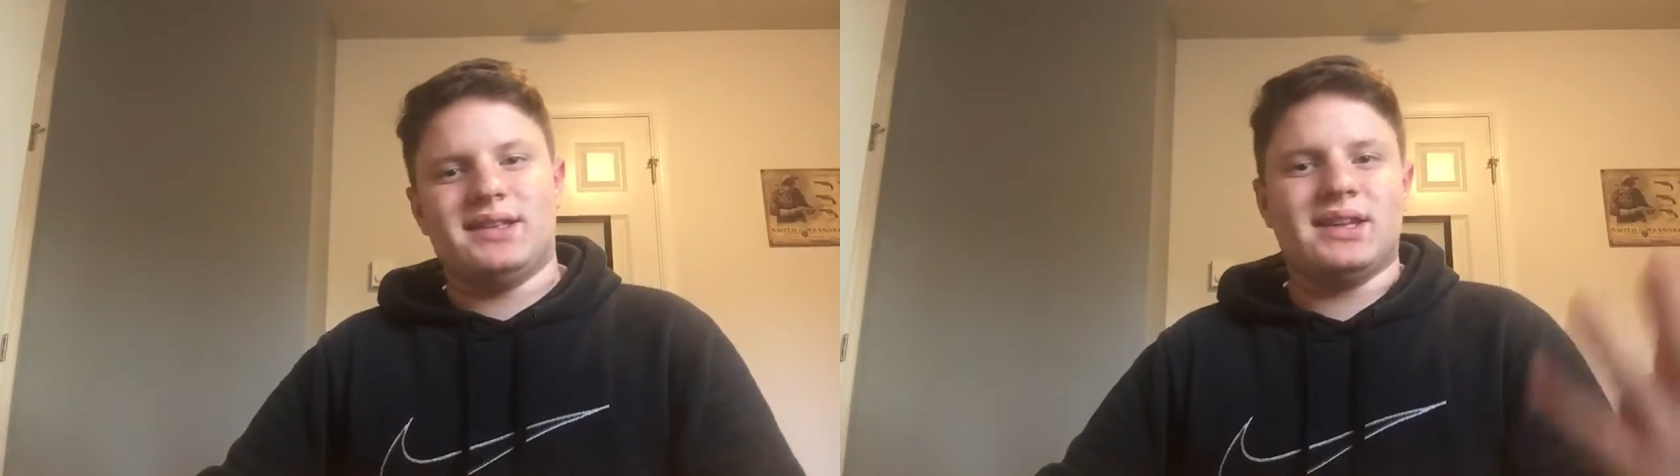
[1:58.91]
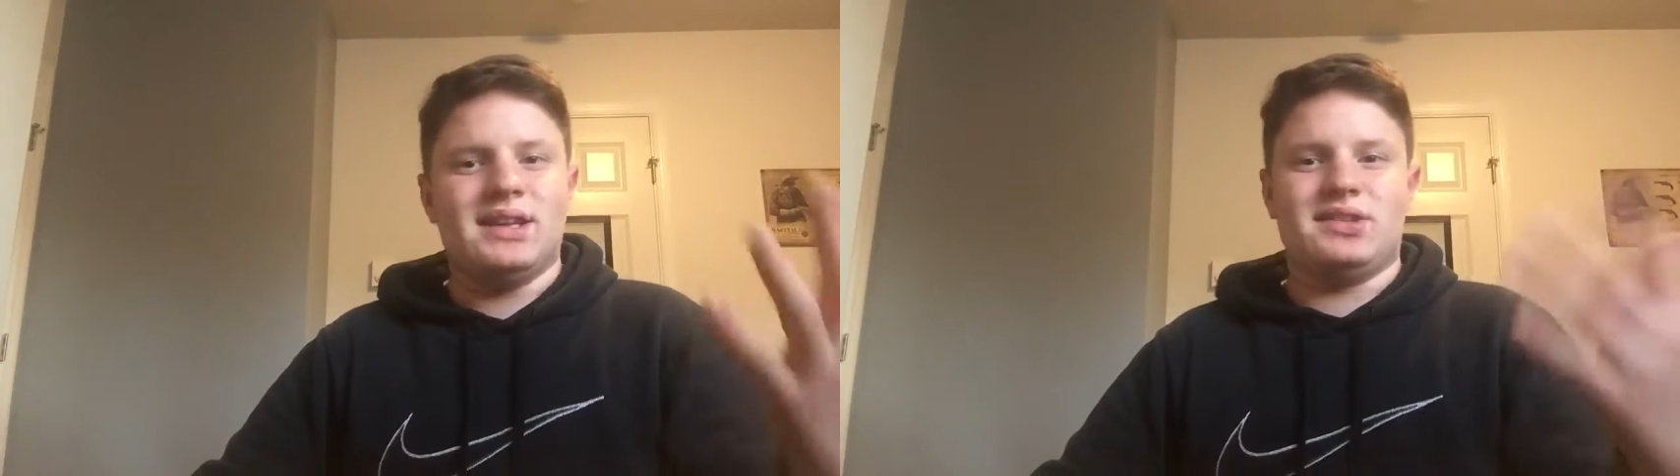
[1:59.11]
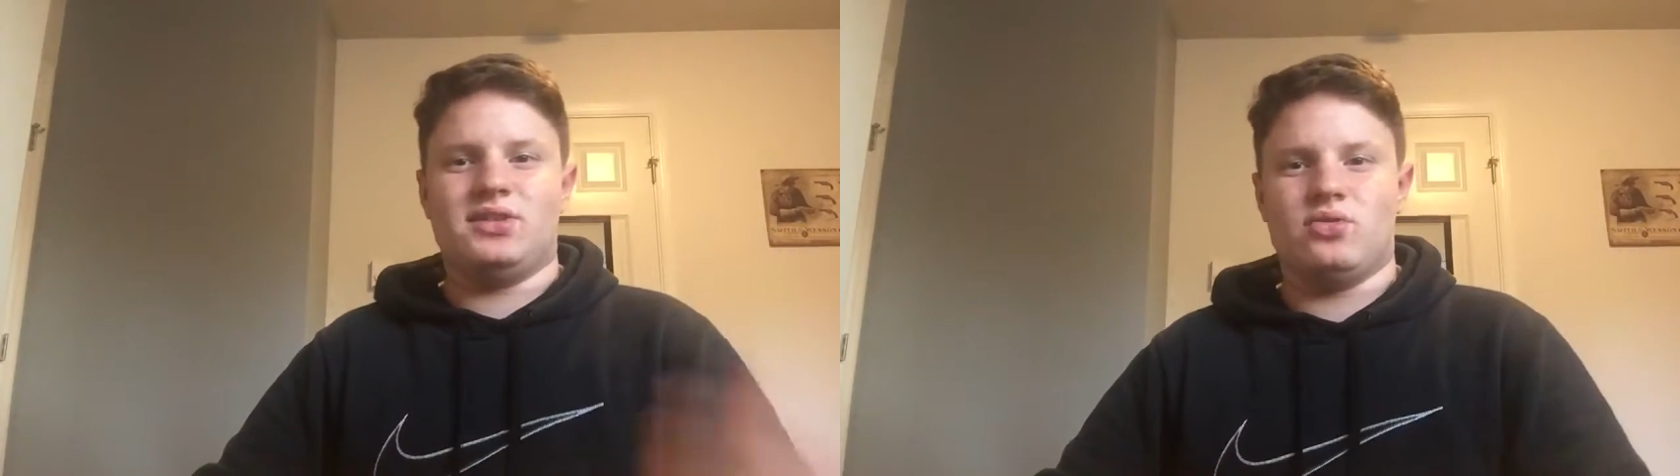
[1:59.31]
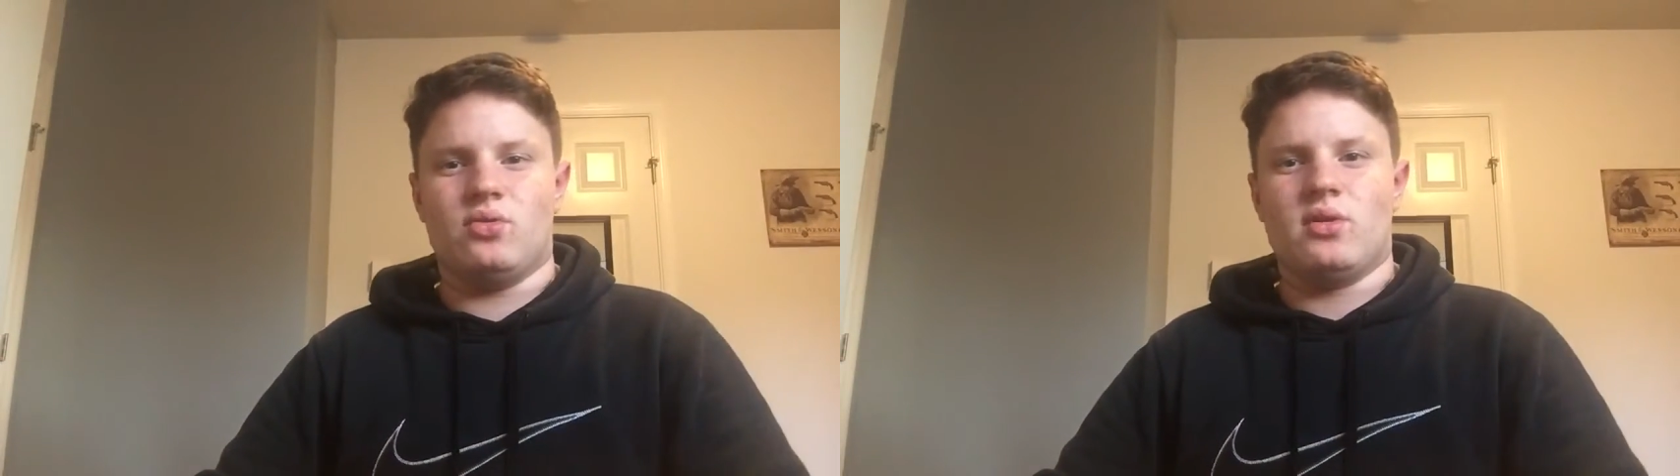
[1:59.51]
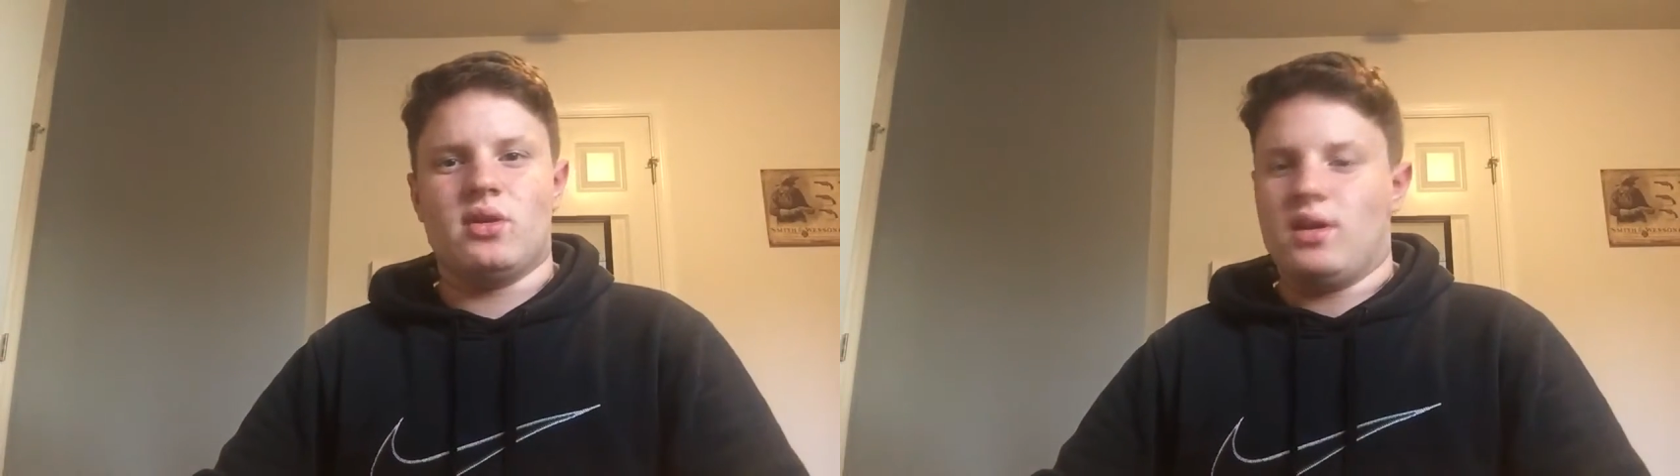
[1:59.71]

said ECD.